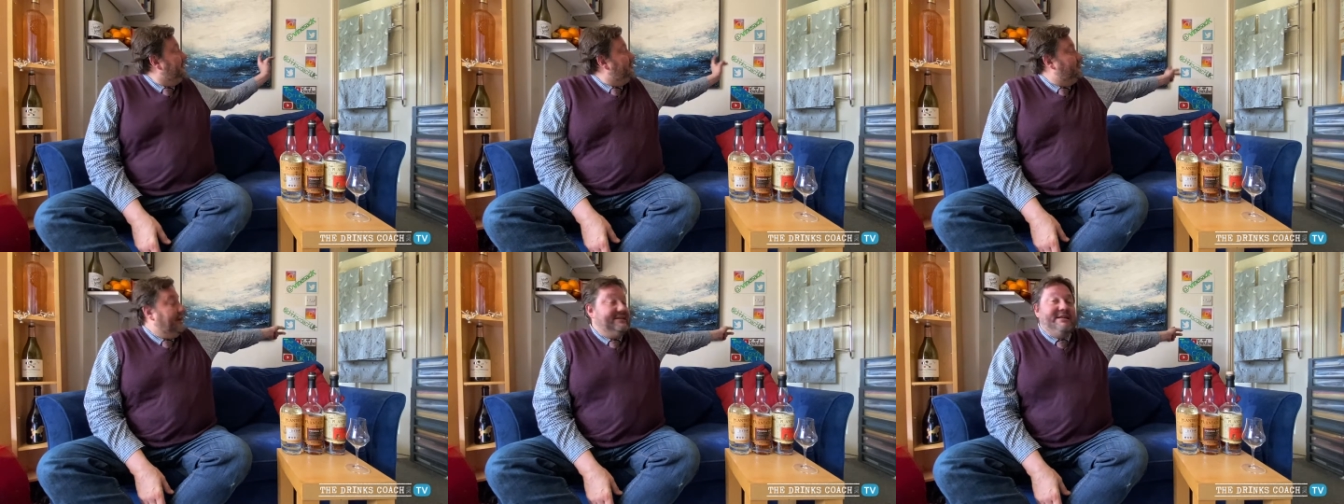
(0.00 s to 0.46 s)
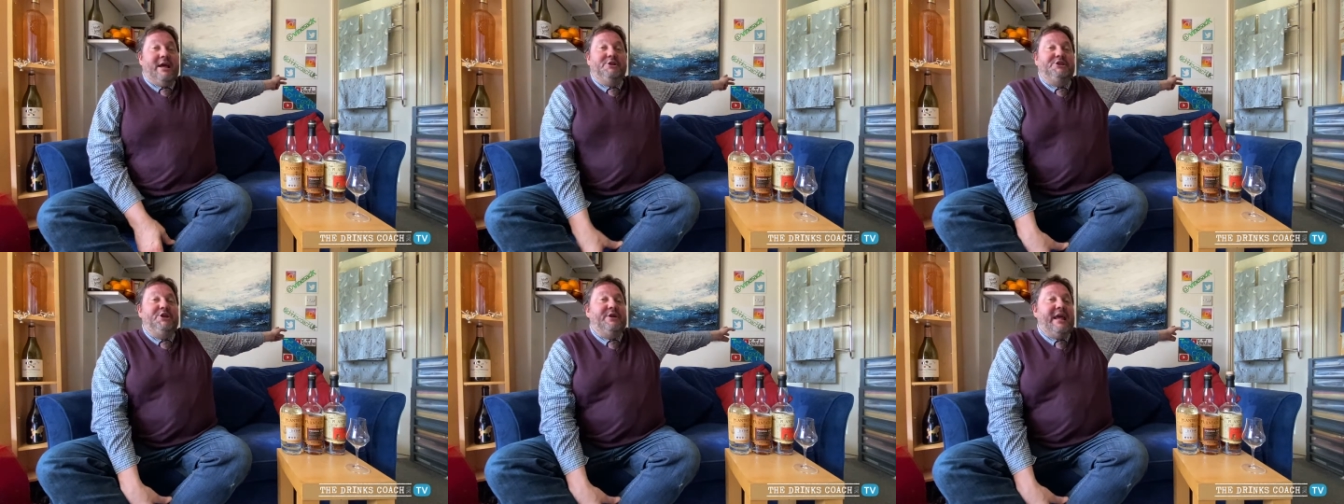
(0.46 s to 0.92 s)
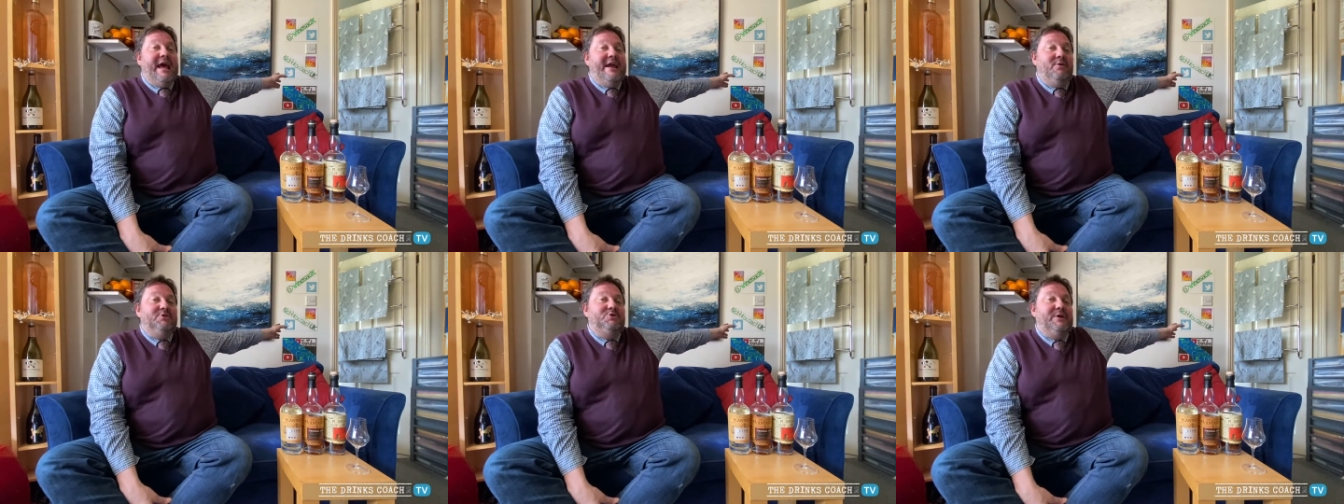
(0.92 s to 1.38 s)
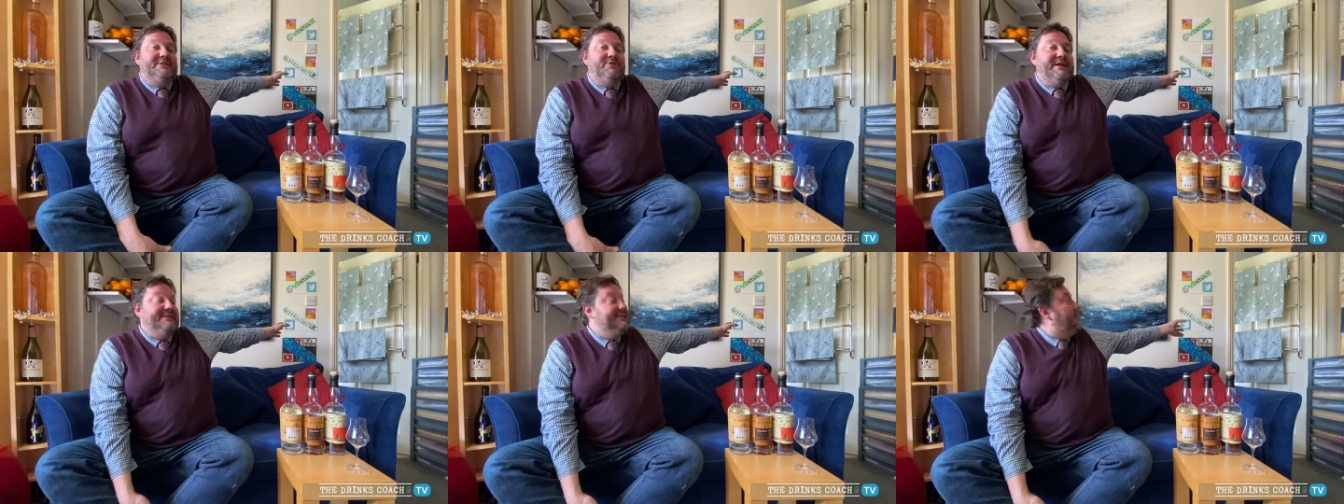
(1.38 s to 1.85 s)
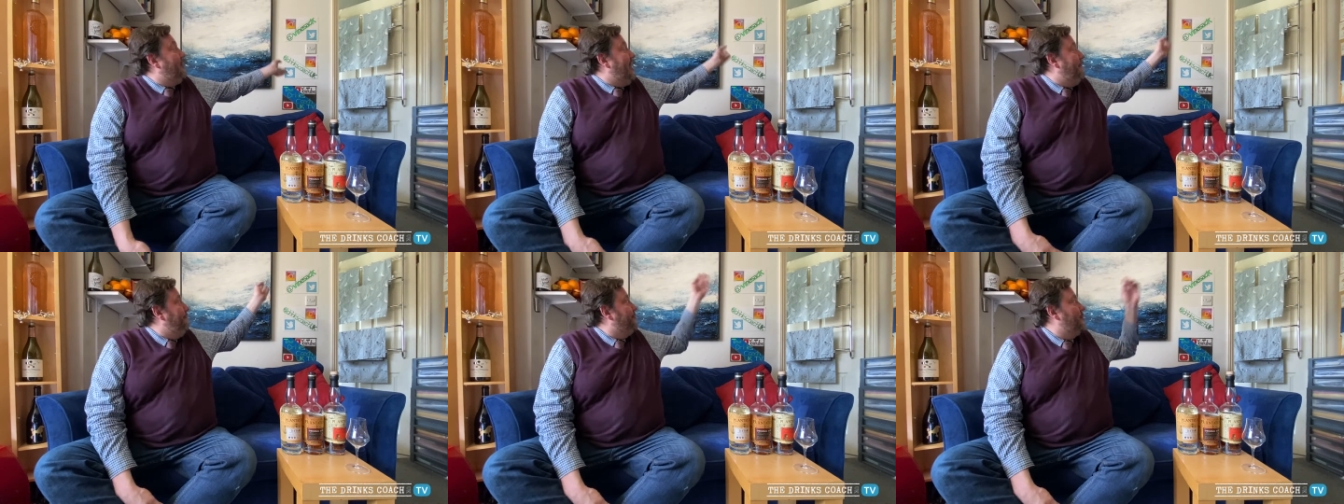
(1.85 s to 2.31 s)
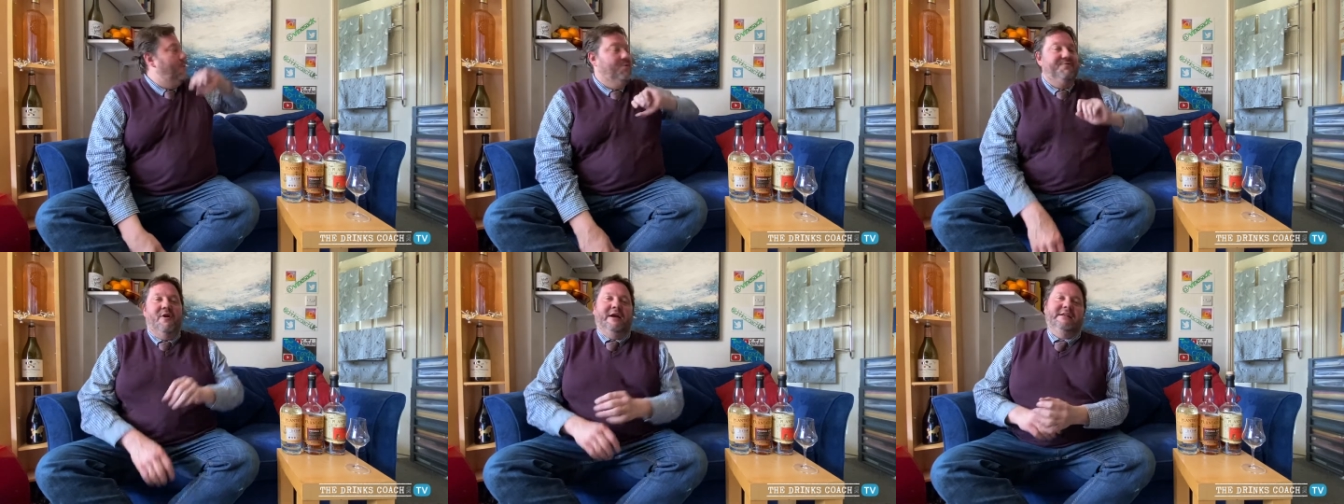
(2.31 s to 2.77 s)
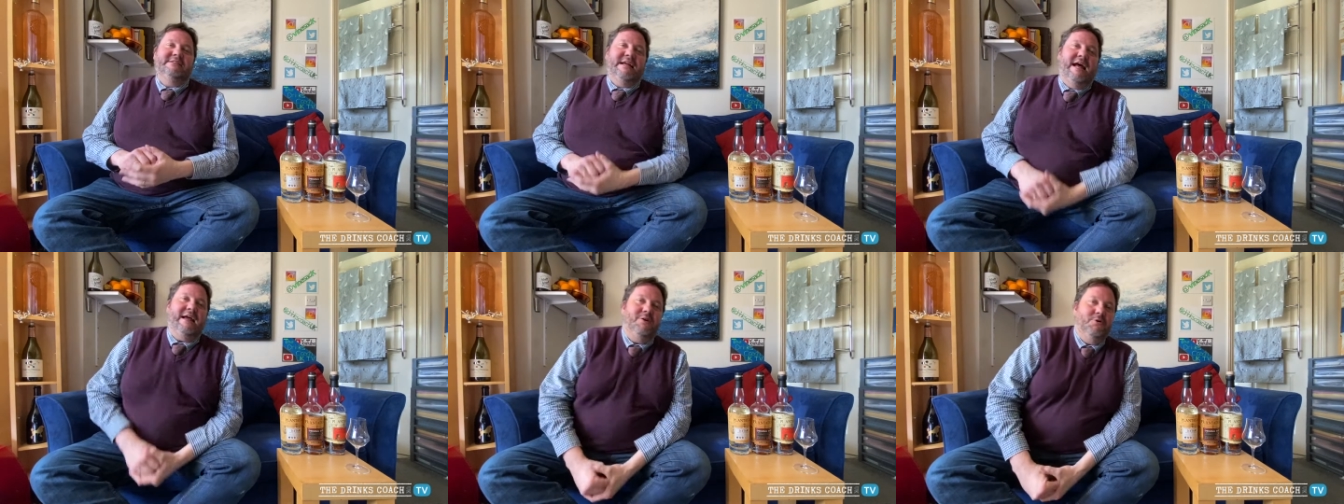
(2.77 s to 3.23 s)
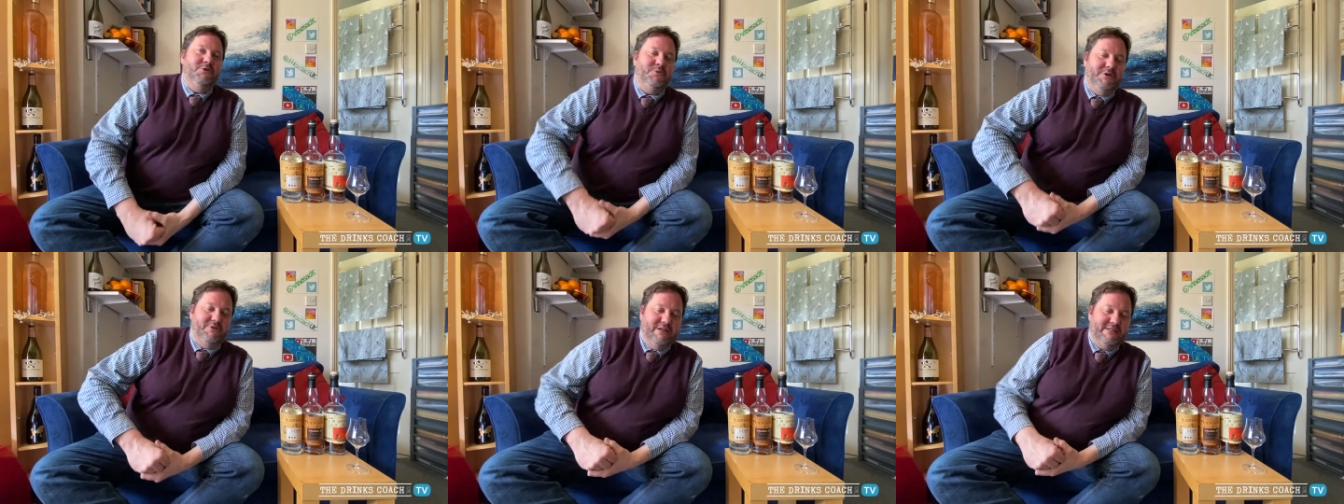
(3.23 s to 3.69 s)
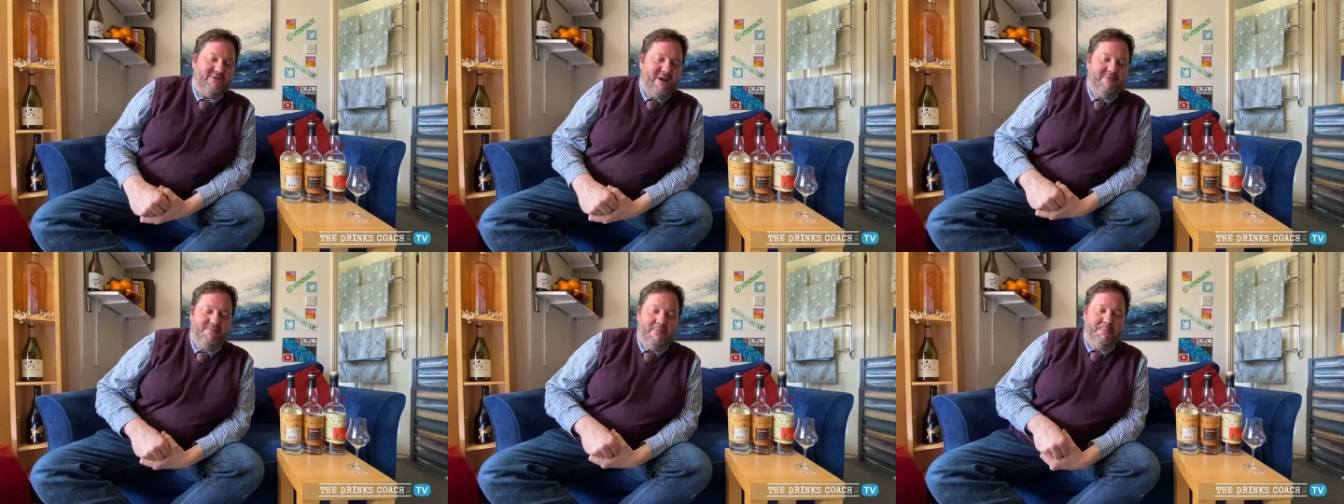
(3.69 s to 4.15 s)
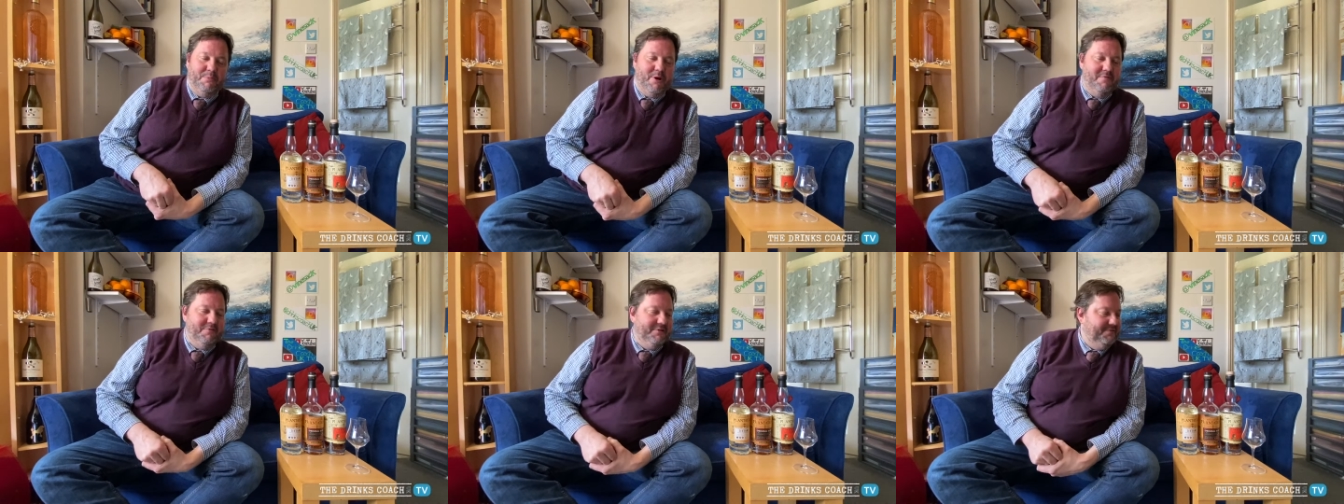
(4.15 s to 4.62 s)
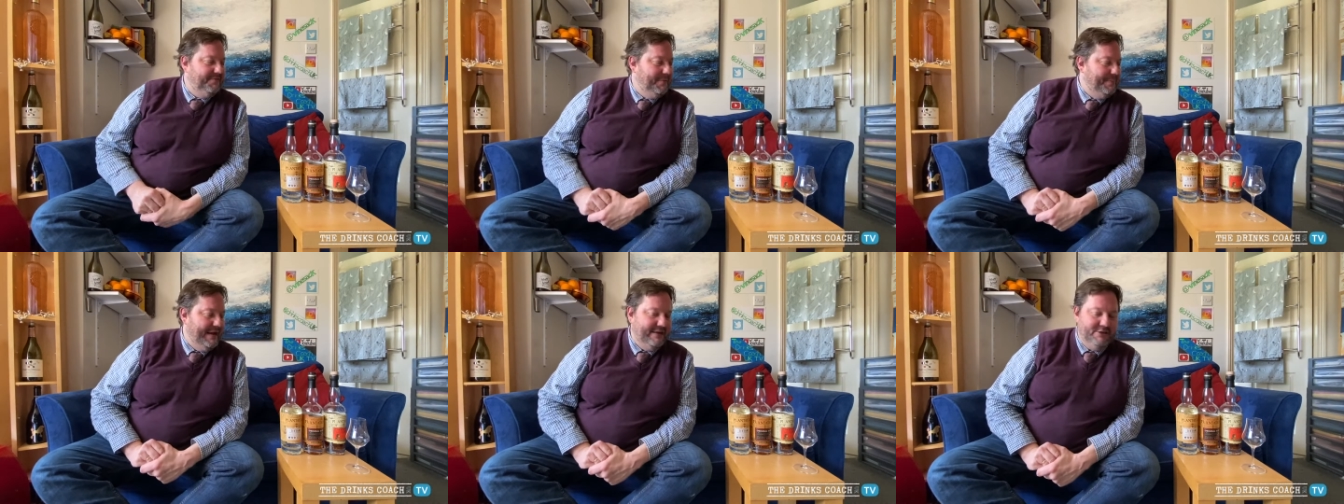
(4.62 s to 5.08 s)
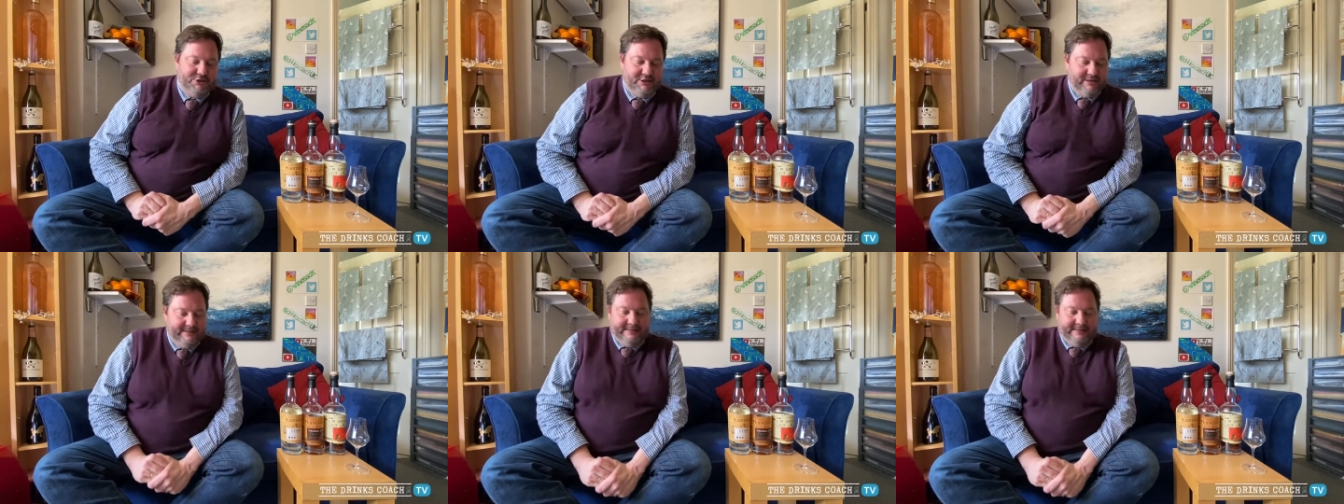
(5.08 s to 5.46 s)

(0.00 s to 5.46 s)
Drinks Coach UK on Twitter and Instagram, or Vinesack on Twitter and Instagram for my private page.